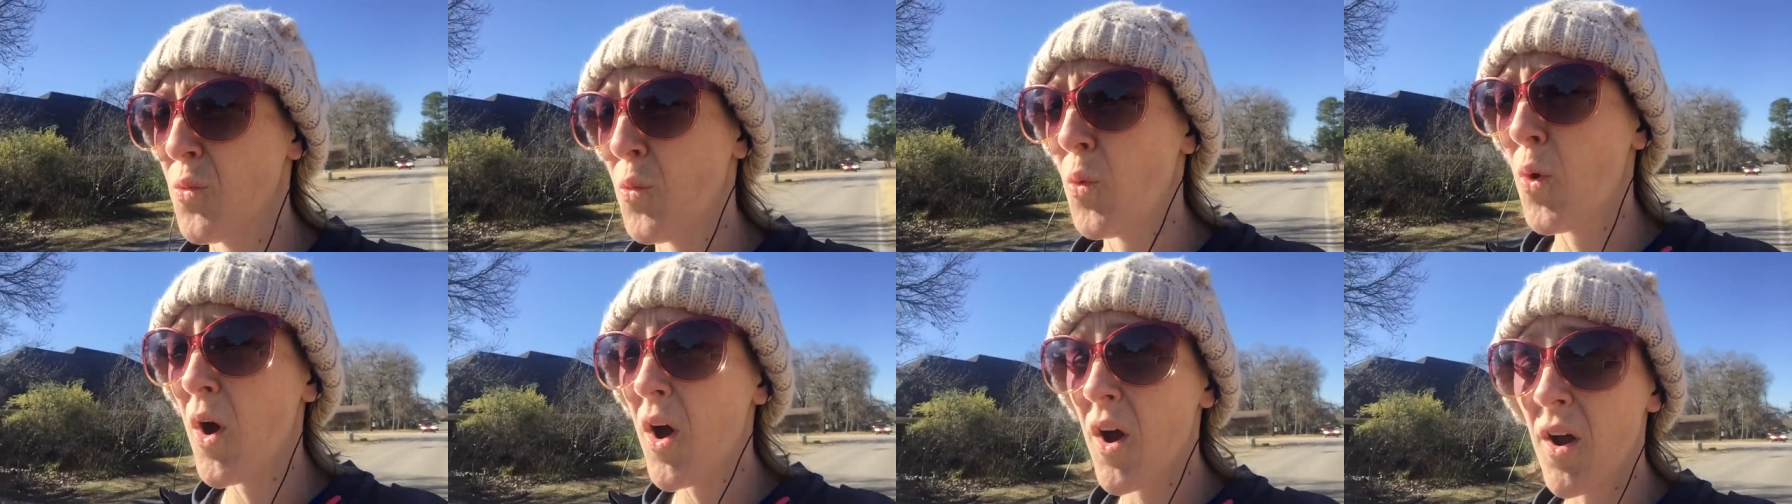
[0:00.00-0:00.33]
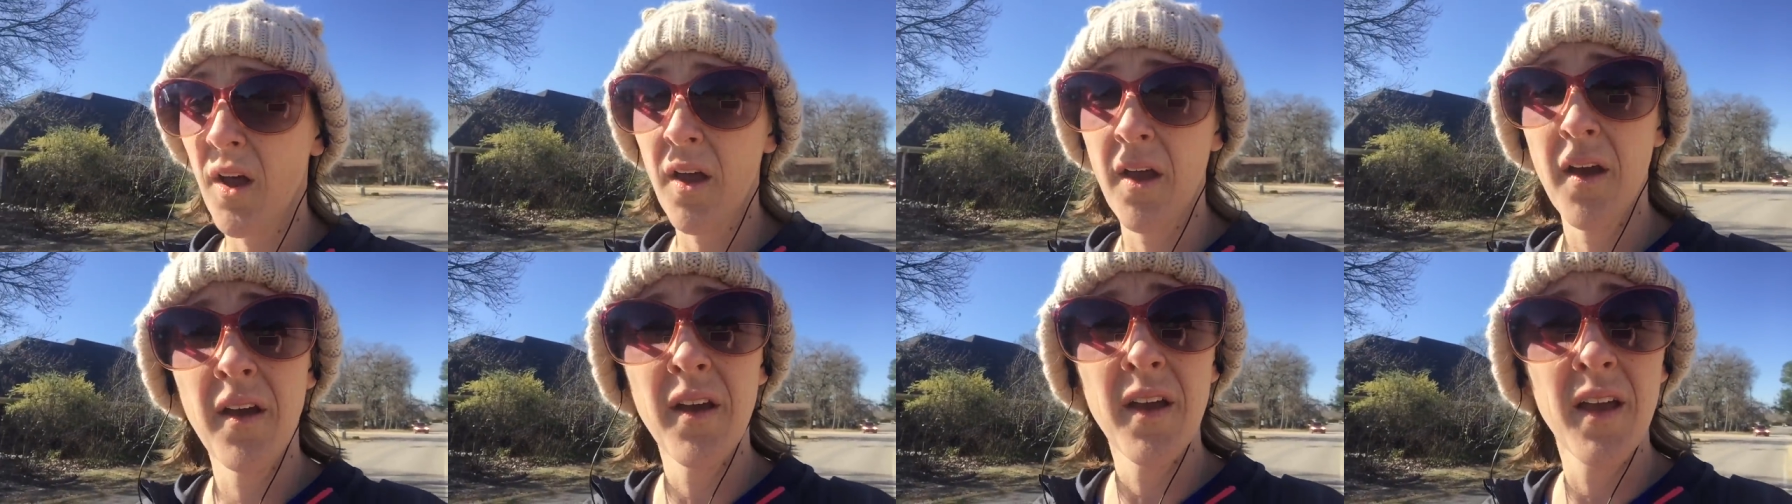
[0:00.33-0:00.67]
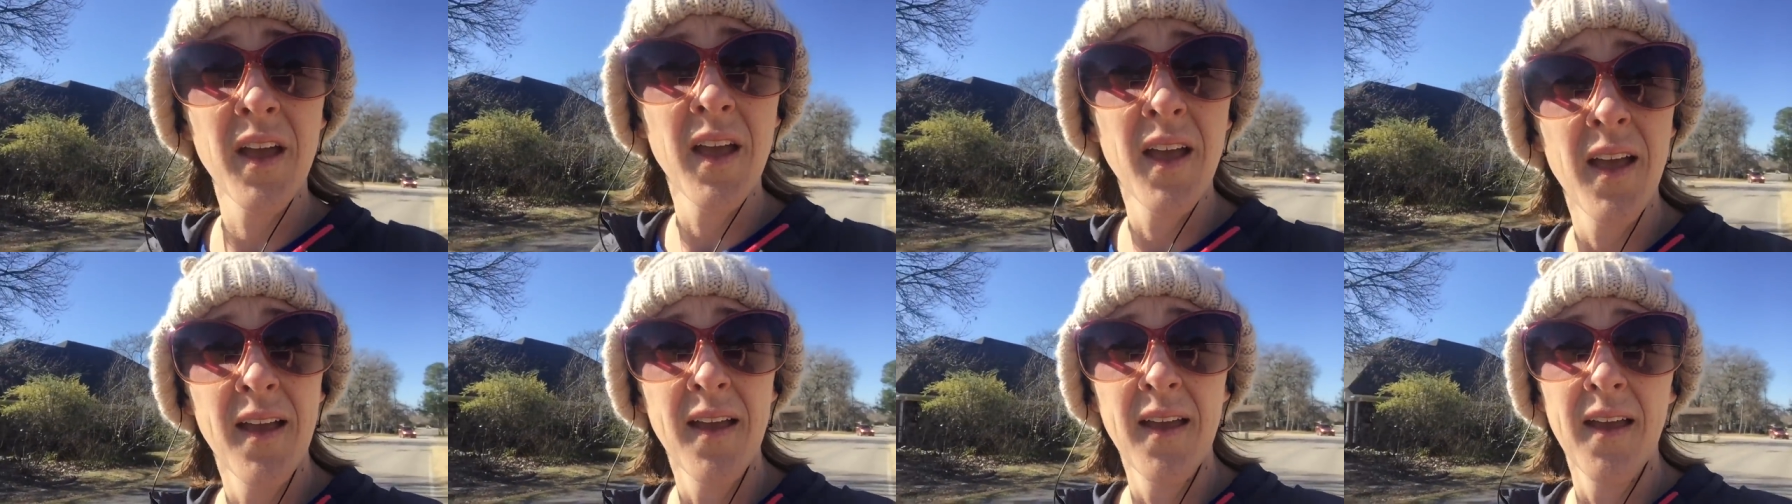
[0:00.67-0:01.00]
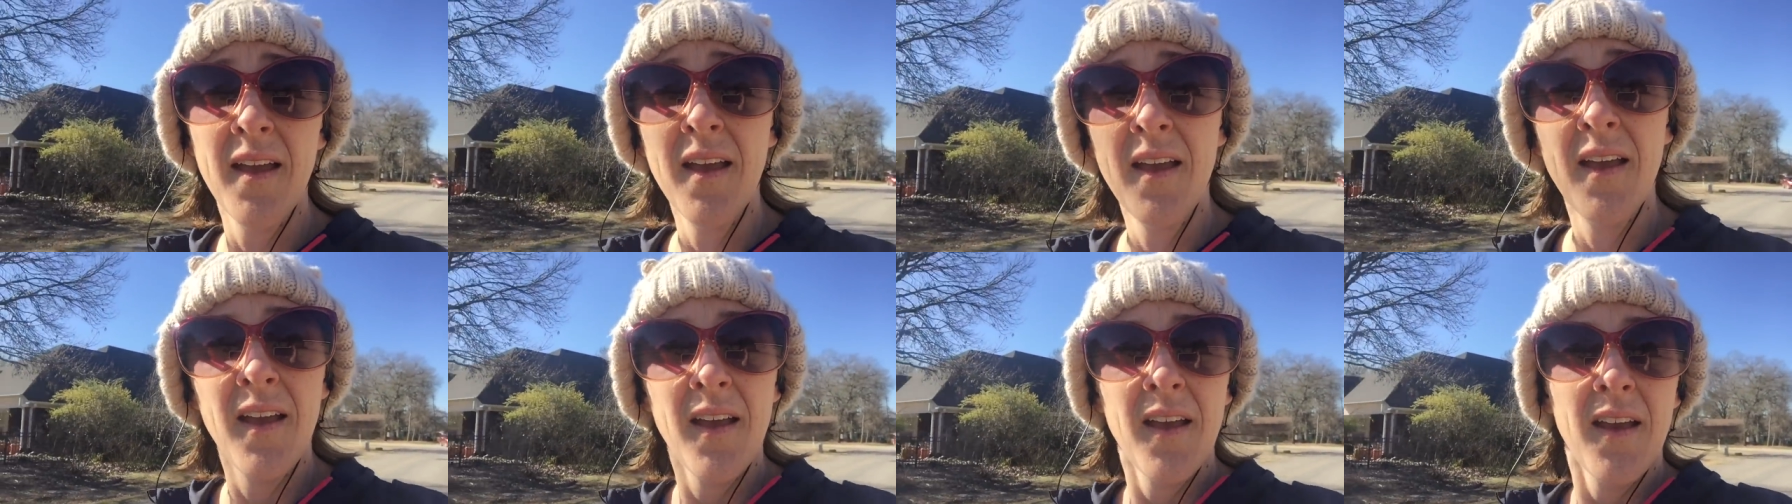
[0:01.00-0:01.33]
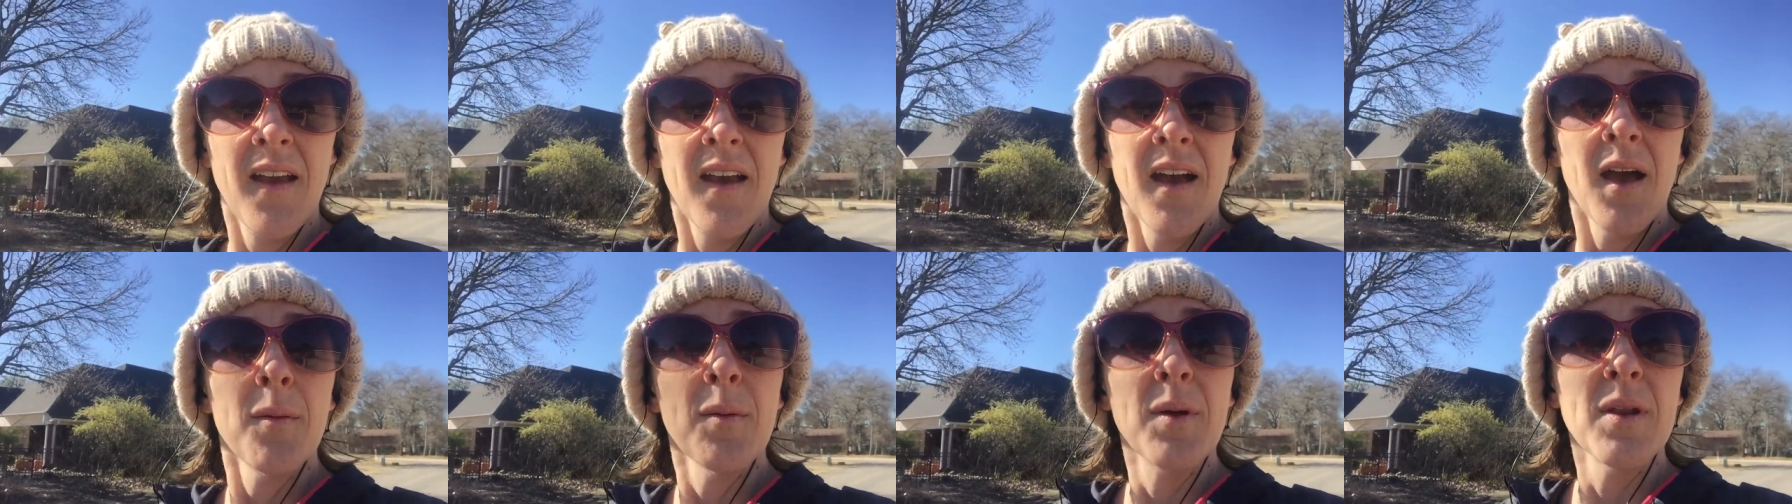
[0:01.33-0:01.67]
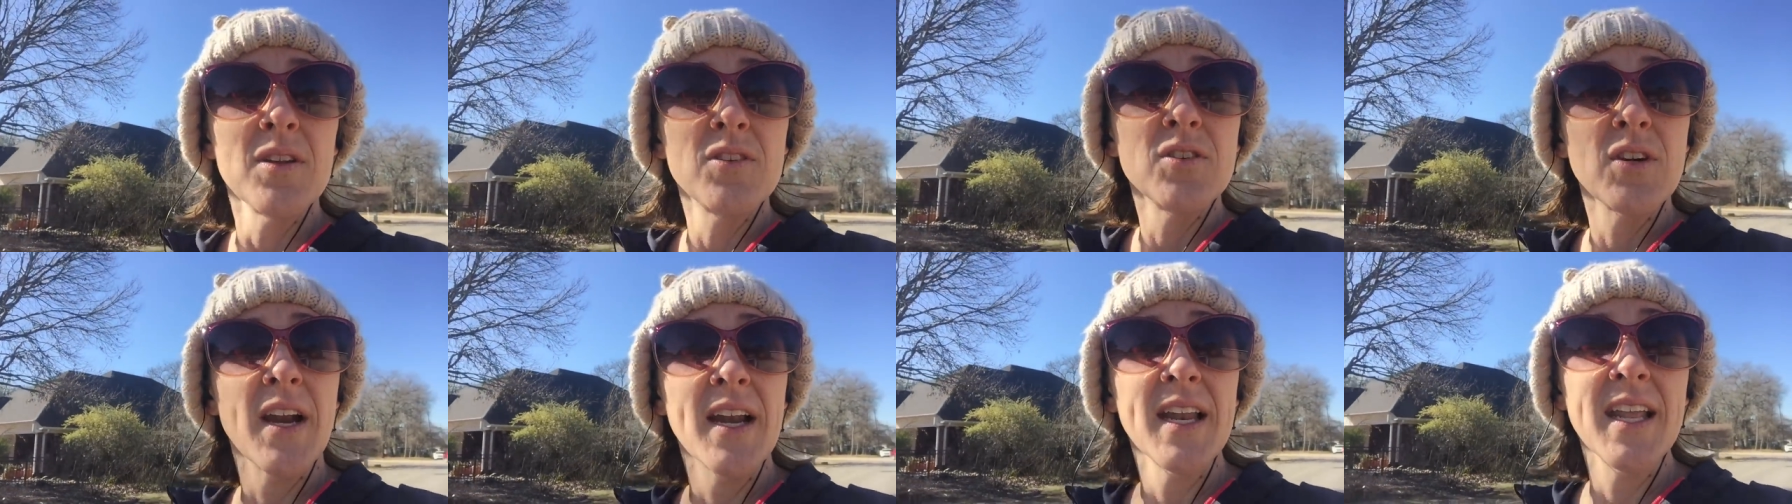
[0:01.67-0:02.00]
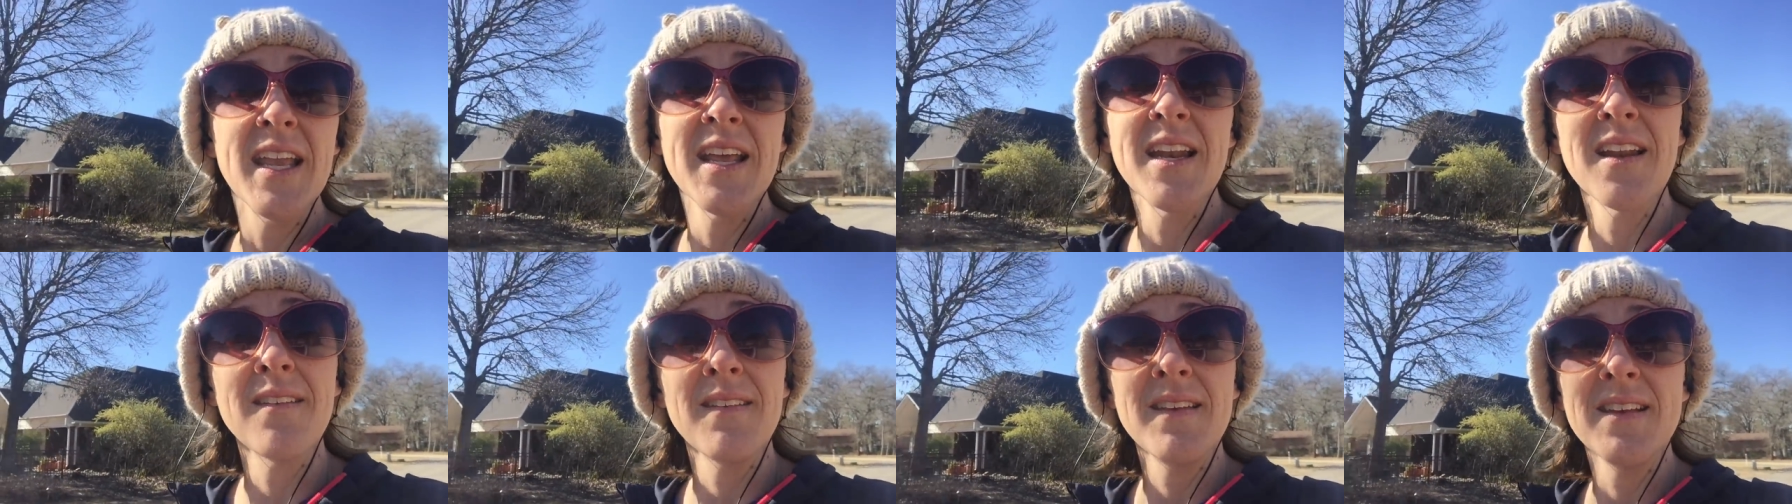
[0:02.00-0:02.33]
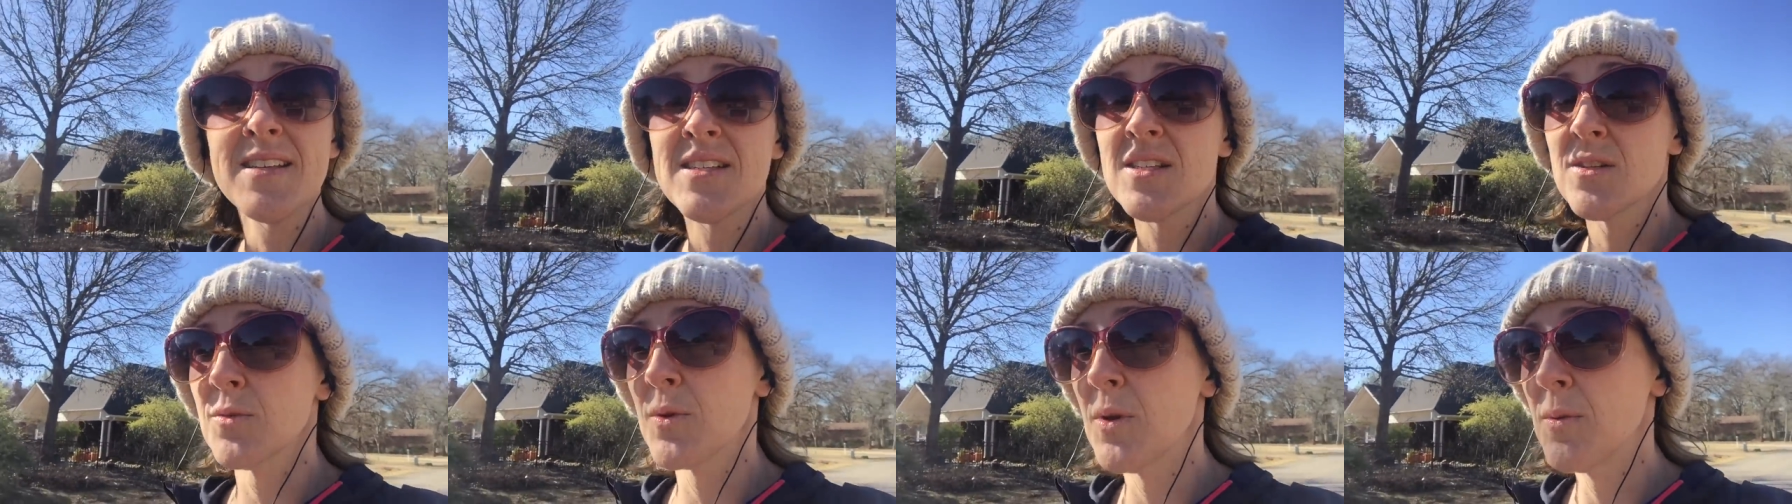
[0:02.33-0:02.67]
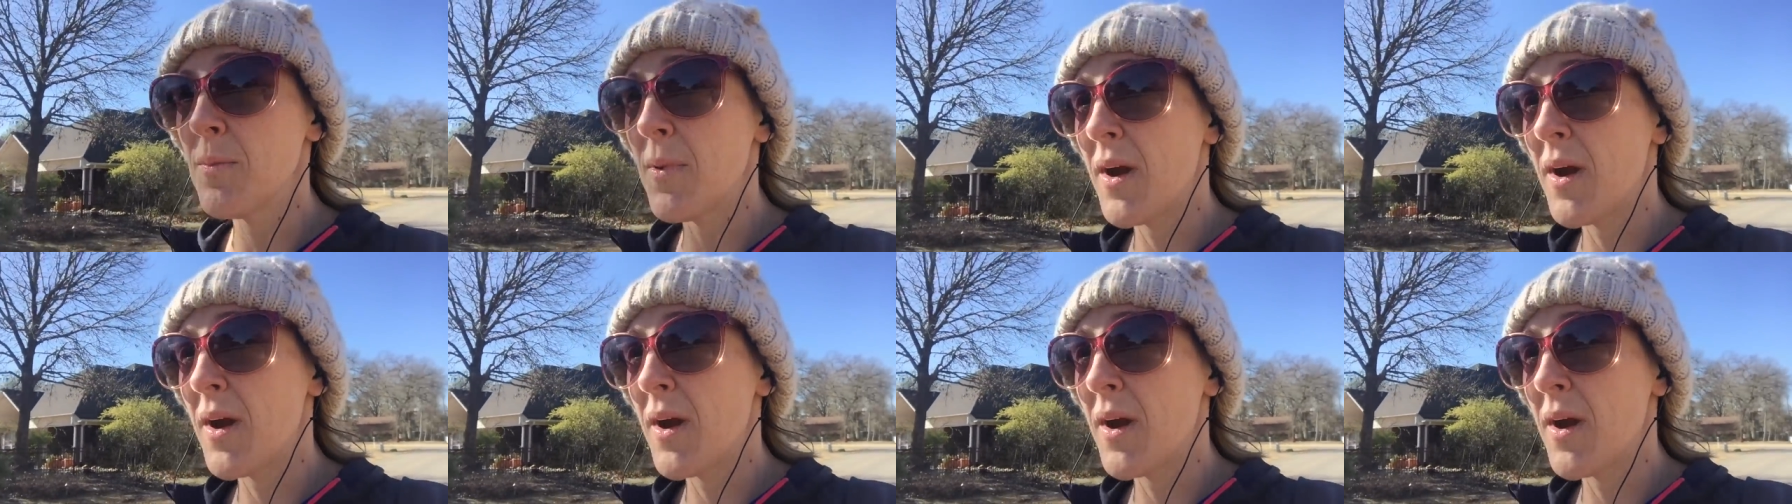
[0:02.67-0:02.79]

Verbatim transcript: walk. I'm gonna try to get at least three